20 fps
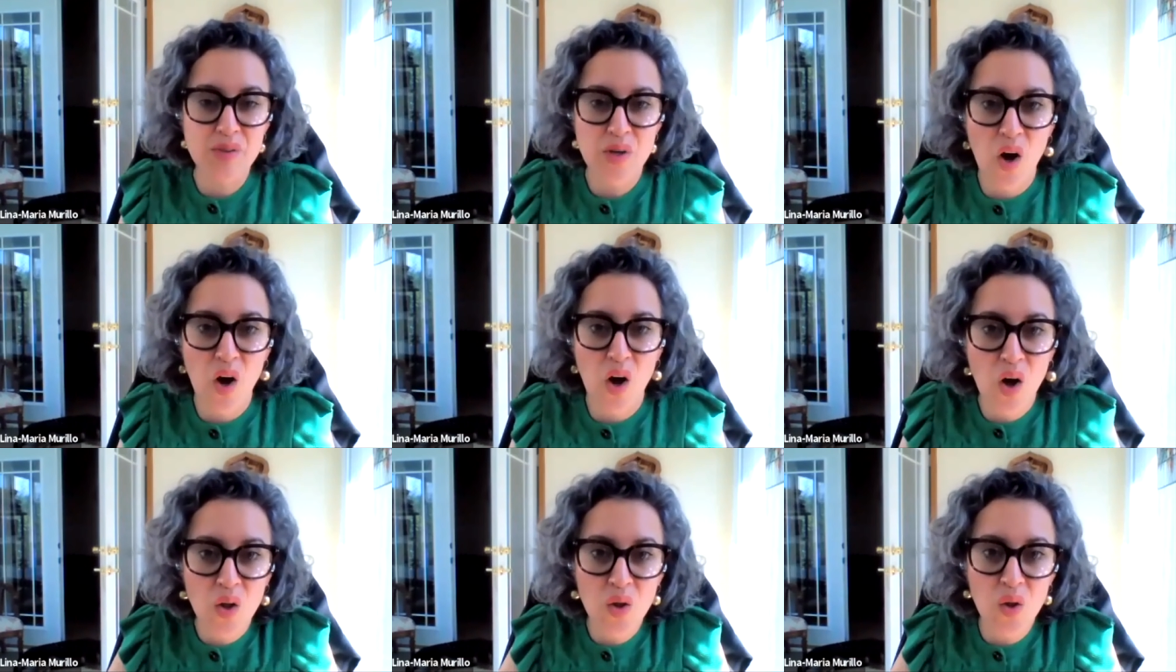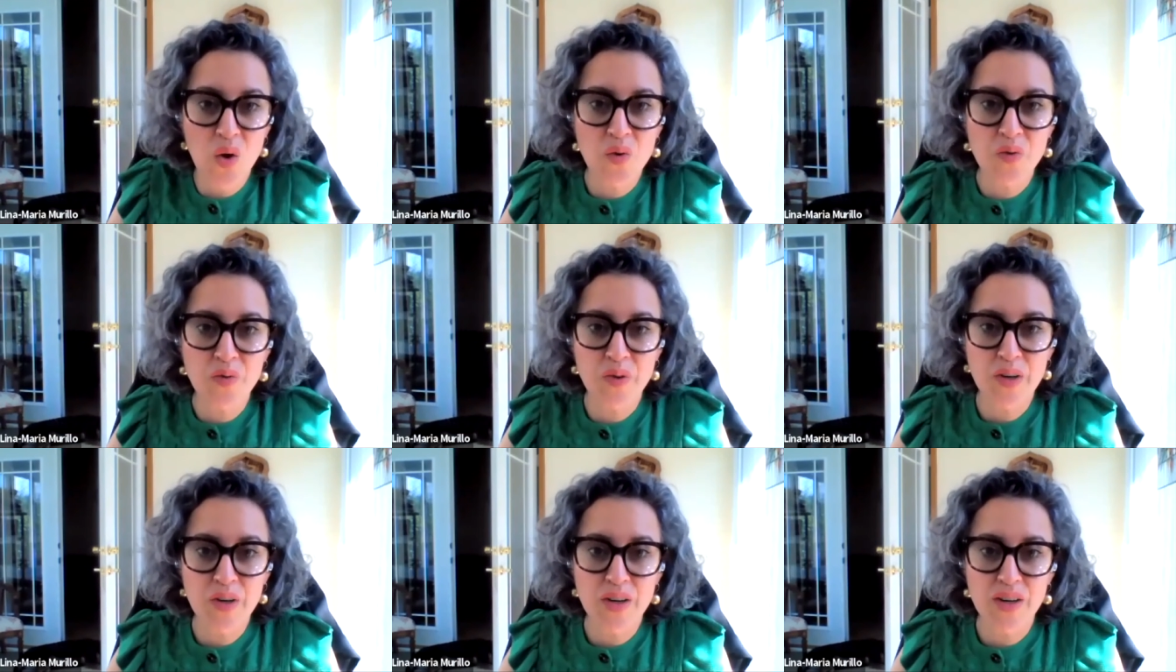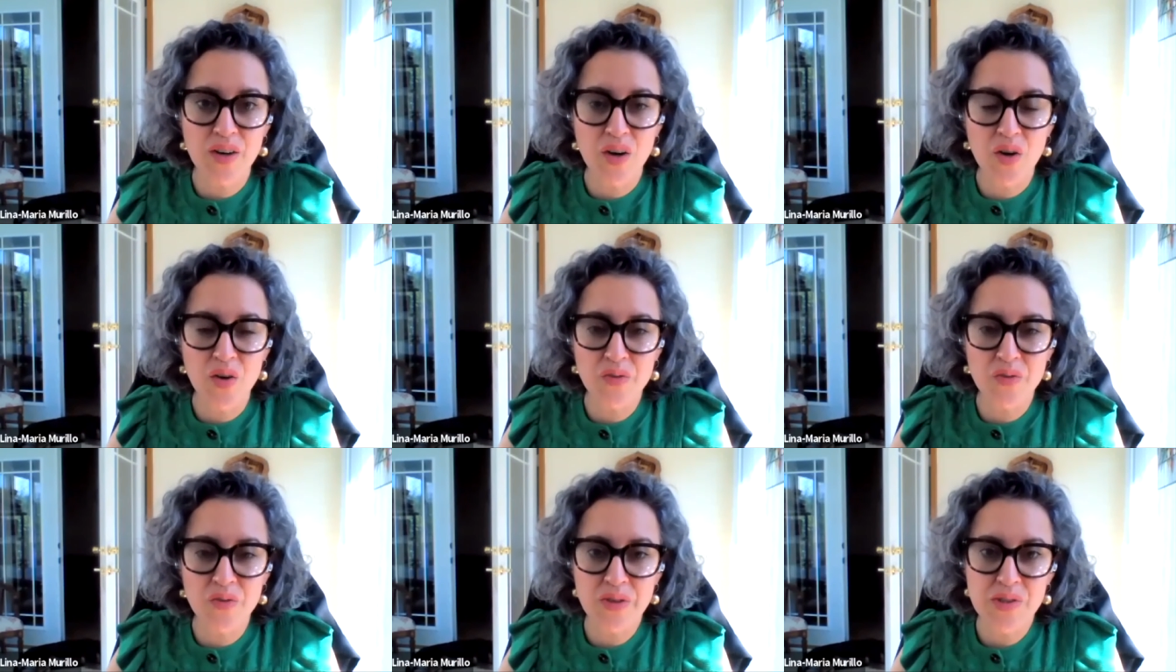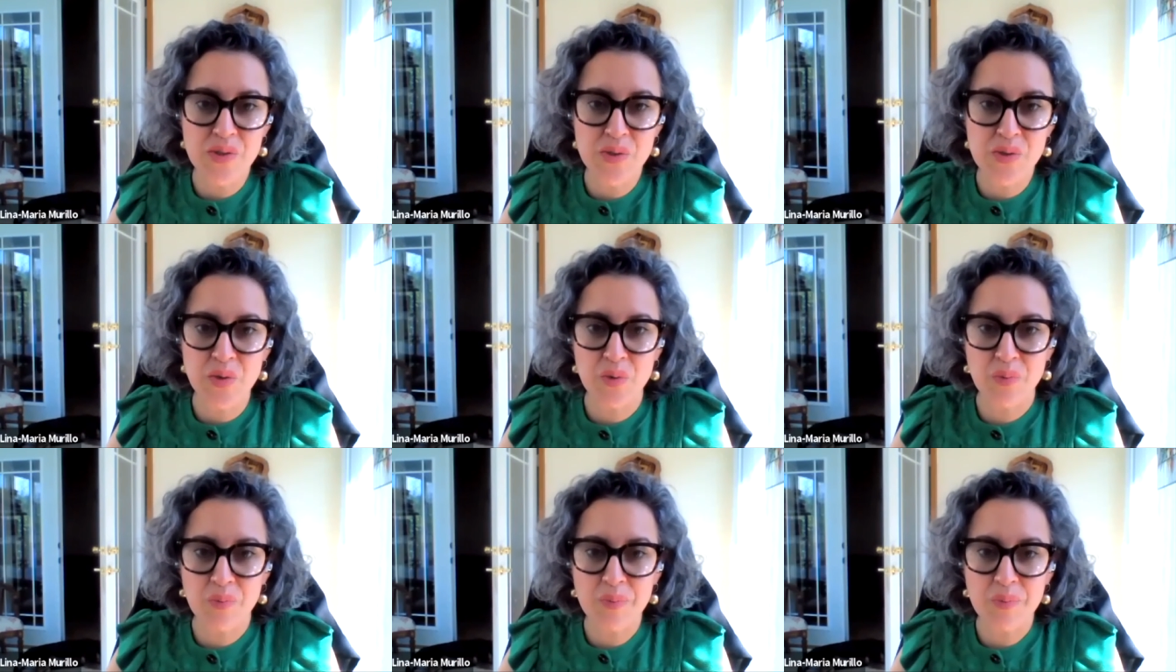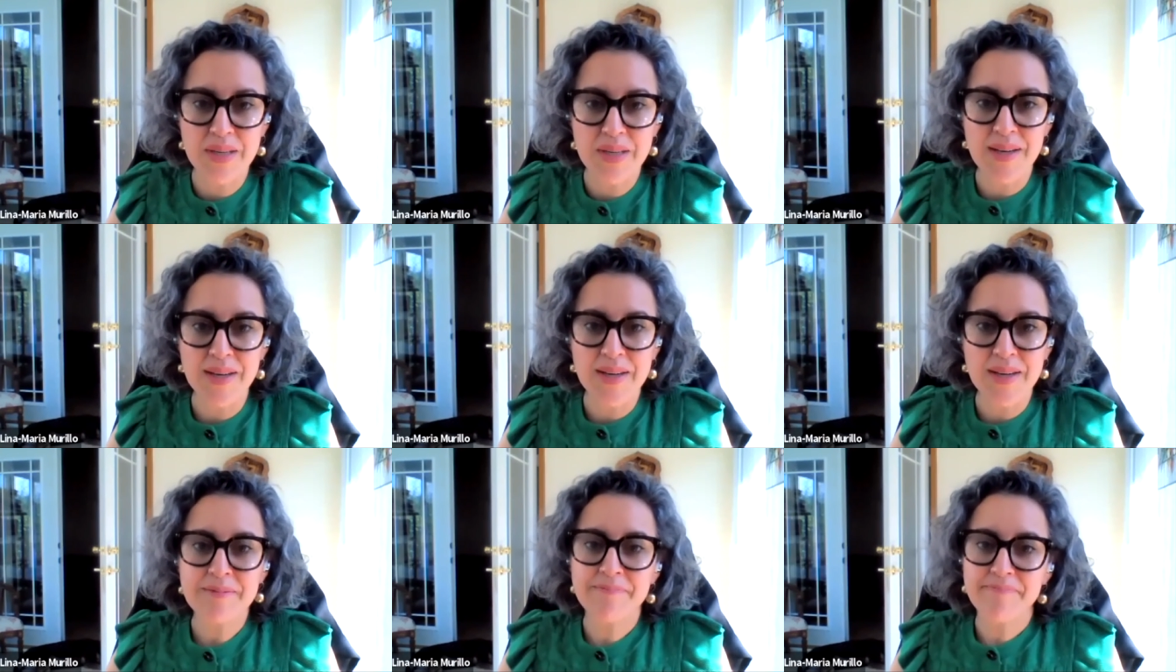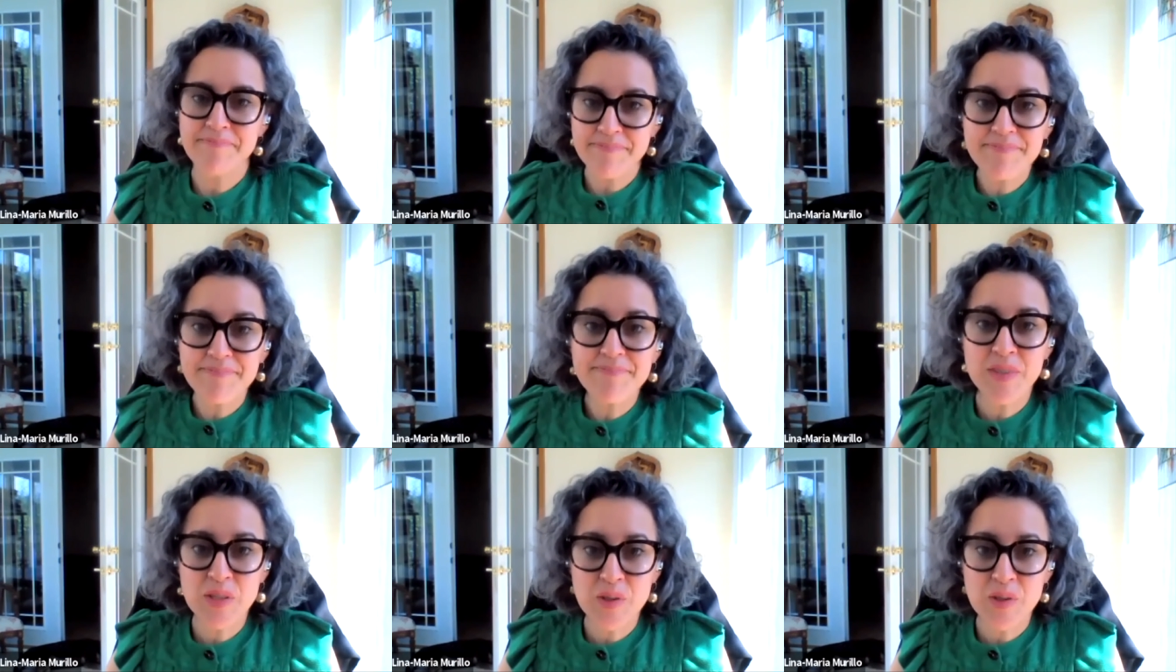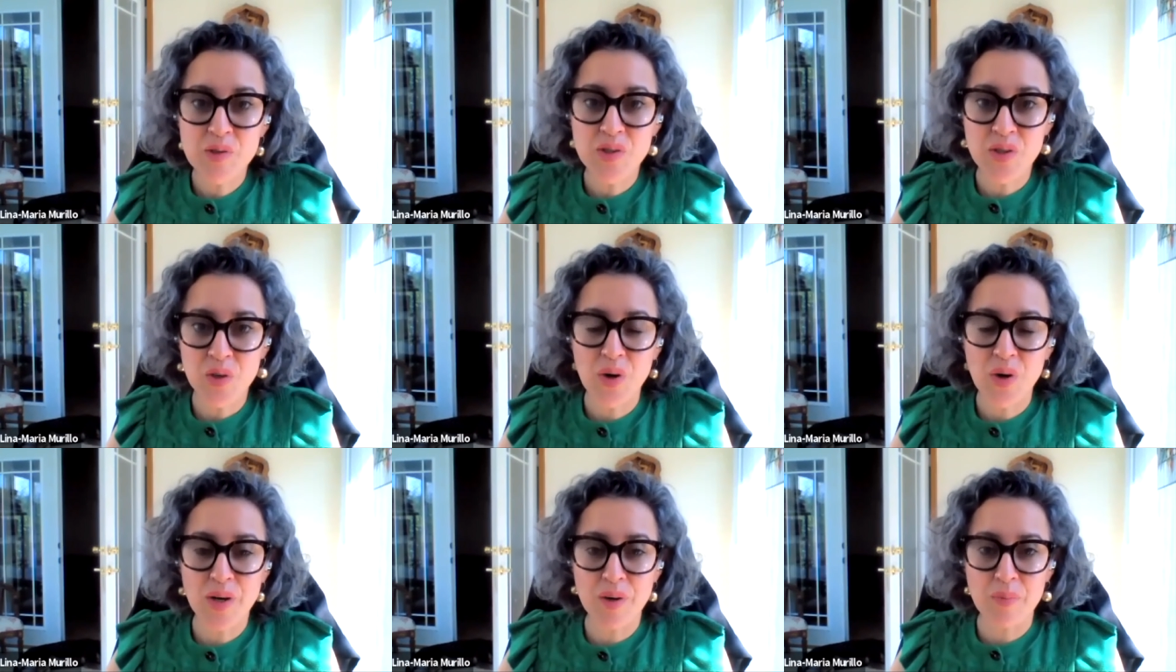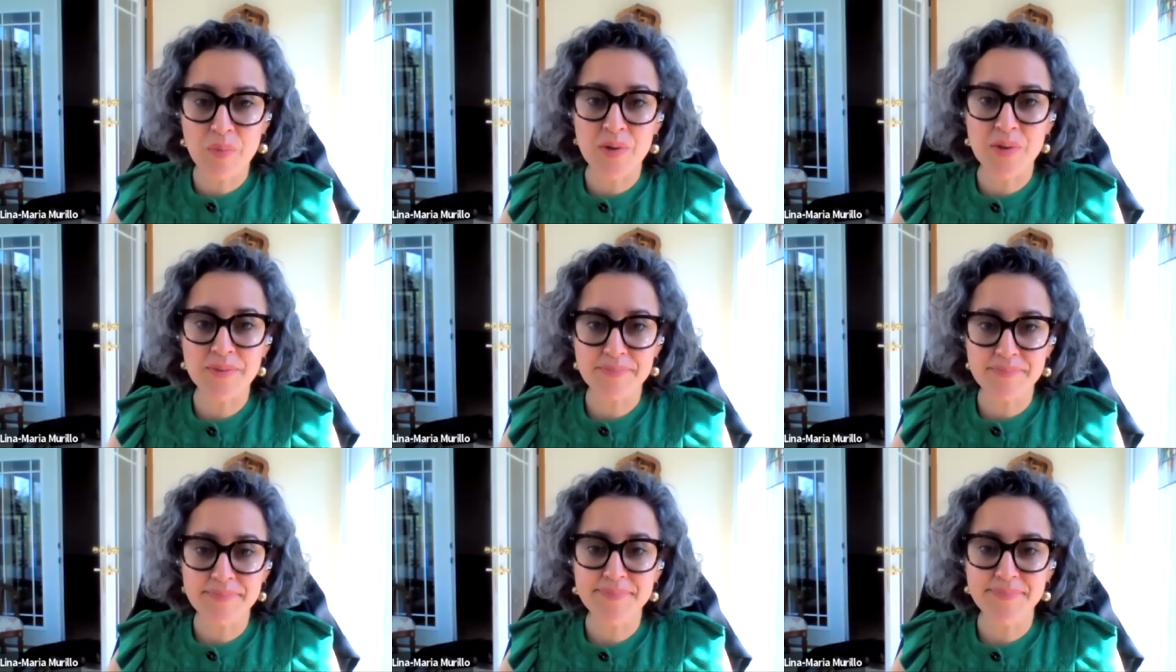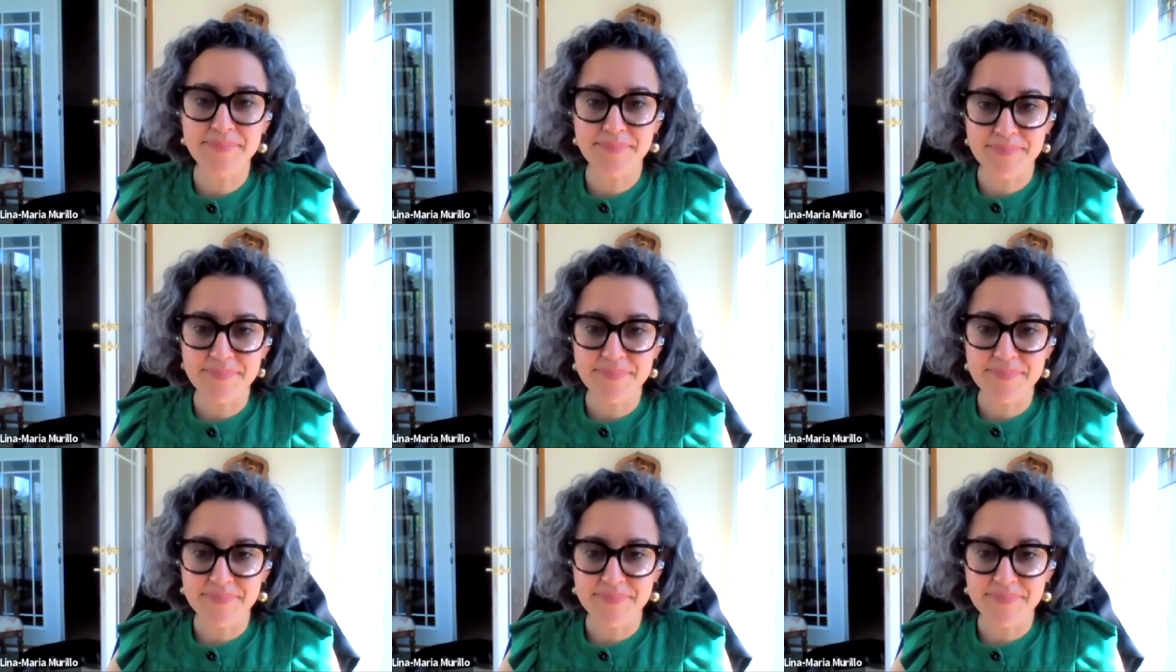It was all over over Zoom. So it was incredible.